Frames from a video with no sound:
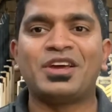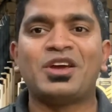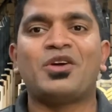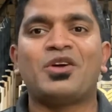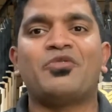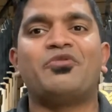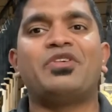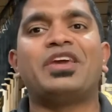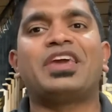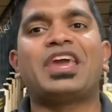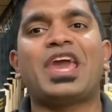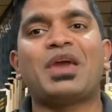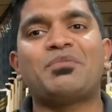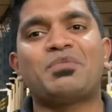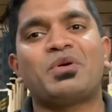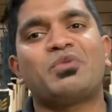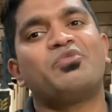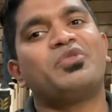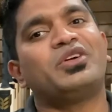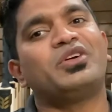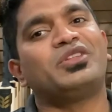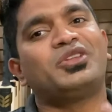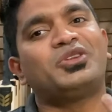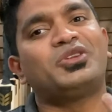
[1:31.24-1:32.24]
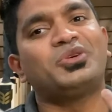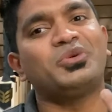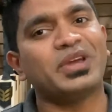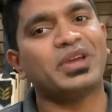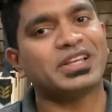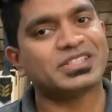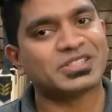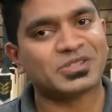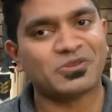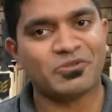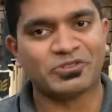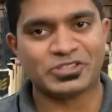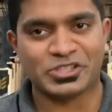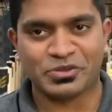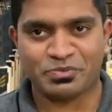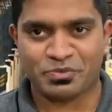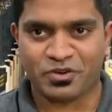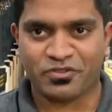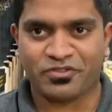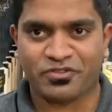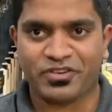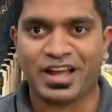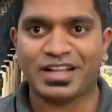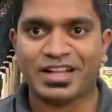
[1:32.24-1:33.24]
we came up with 2 exclusive
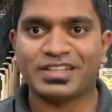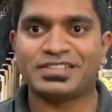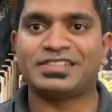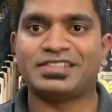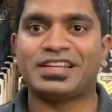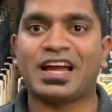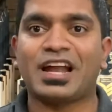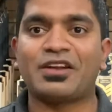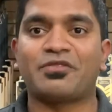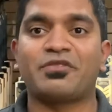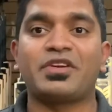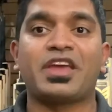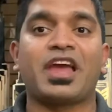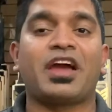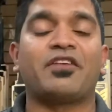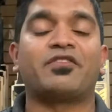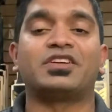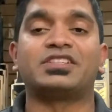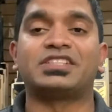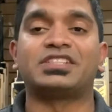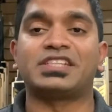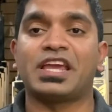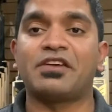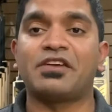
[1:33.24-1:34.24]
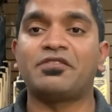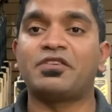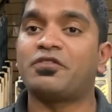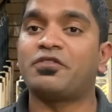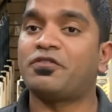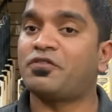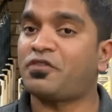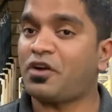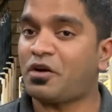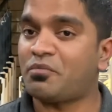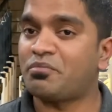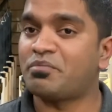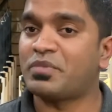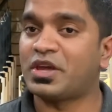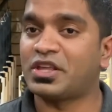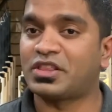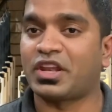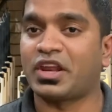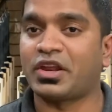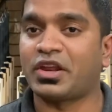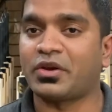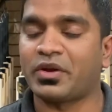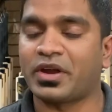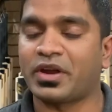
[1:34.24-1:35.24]
profiles that we have received from
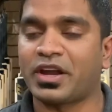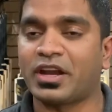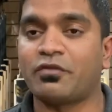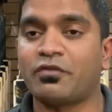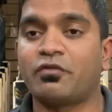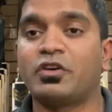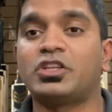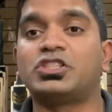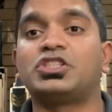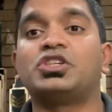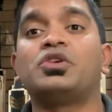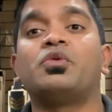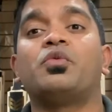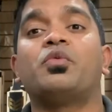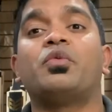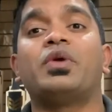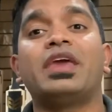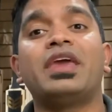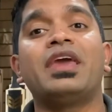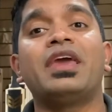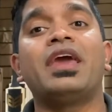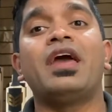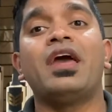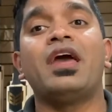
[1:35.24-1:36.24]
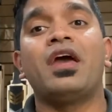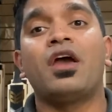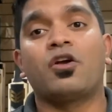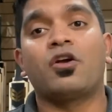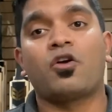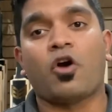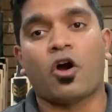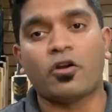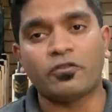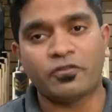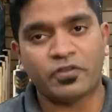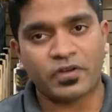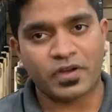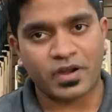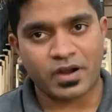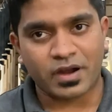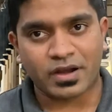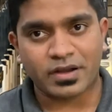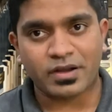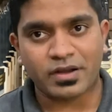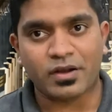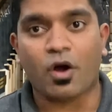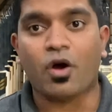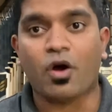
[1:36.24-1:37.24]
B3 cricket, which we configured
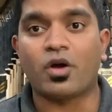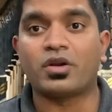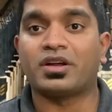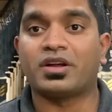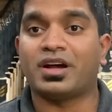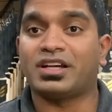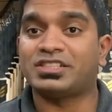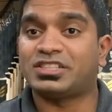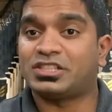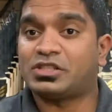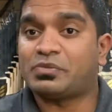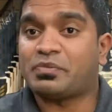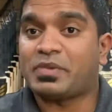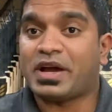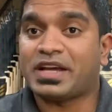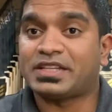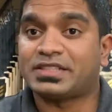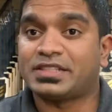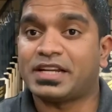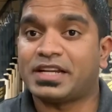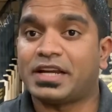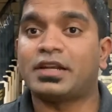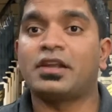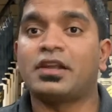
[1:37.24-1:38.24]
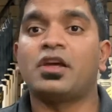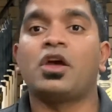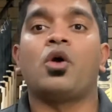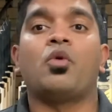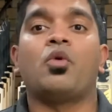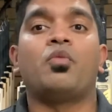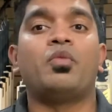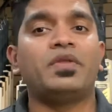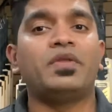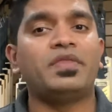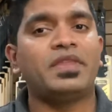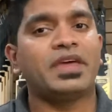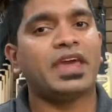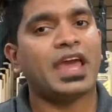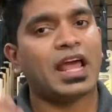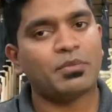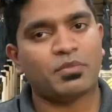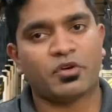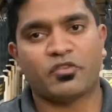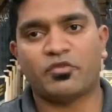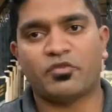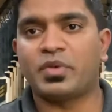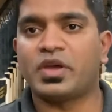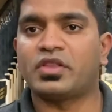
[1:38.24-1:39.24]
or customized it with the help
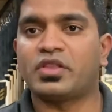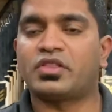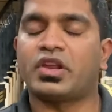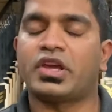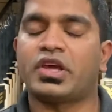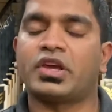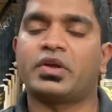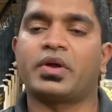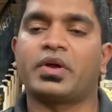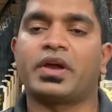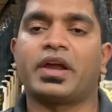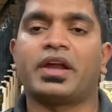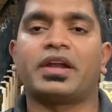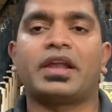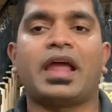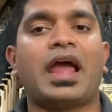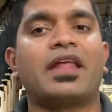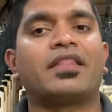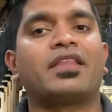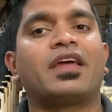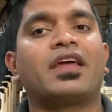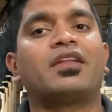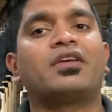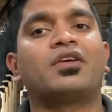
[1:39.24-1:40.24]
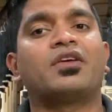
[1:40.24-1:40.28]
of B3 cricket, and then